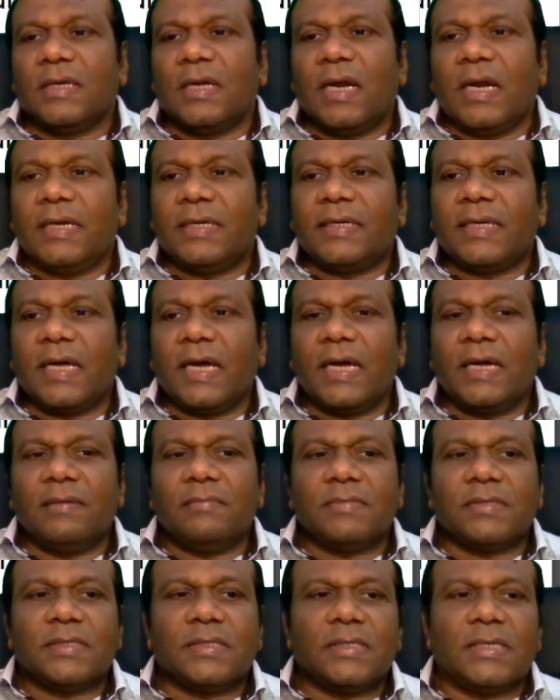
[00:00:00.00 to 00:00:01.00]
At
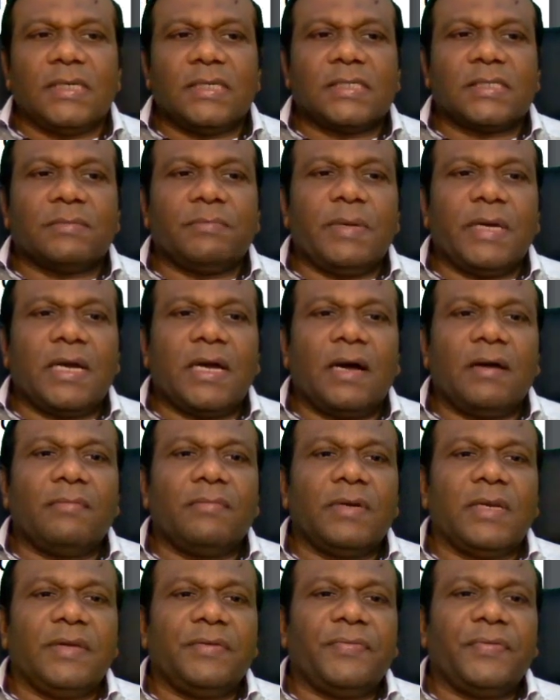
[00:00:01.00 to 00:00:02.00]
times, it's
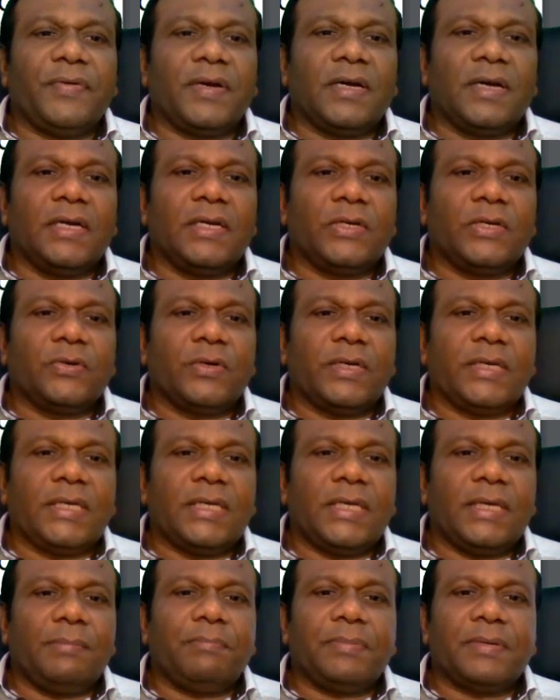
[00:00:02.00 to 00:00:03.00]
become difficult to
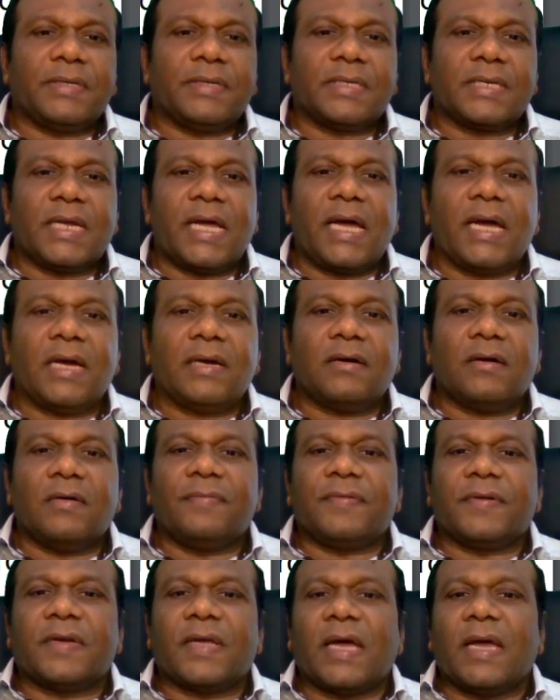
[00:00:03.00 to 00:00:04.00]
keep track
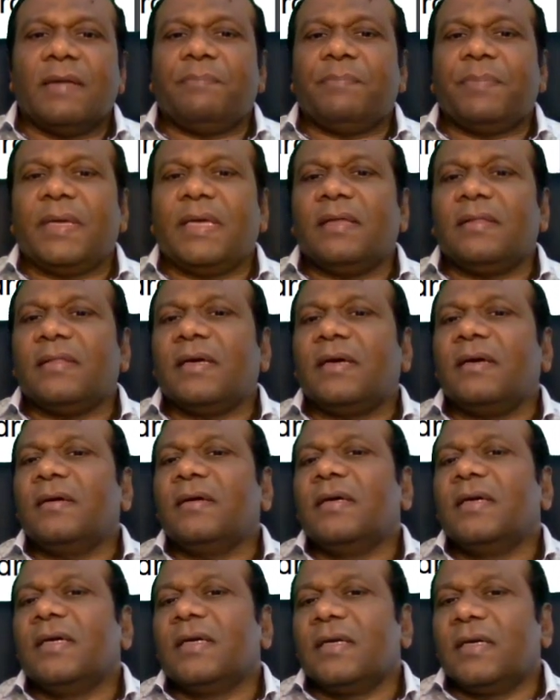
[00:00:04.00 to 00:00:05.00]
of typing the
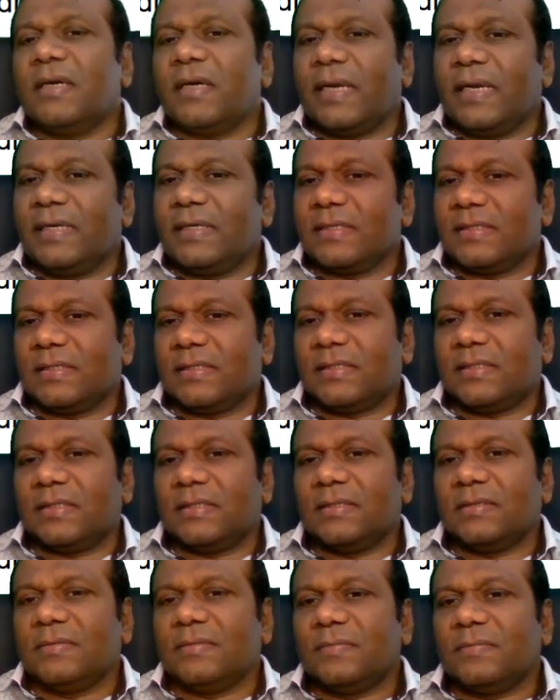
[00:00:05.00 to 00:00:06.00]

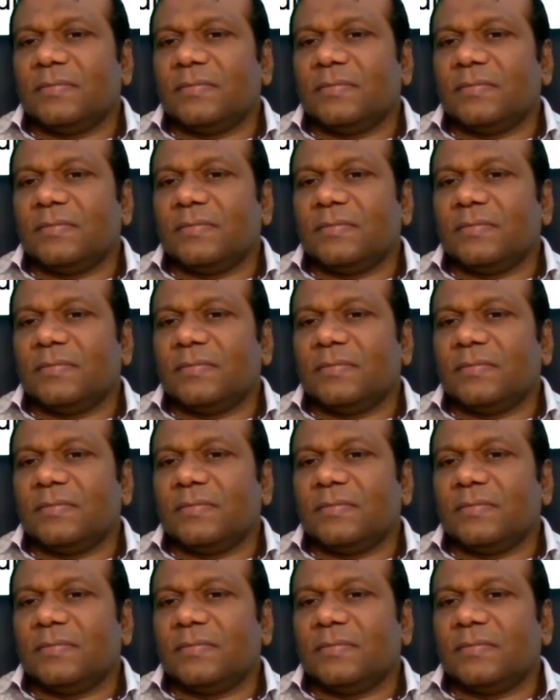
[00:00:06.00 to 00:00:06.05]
characters.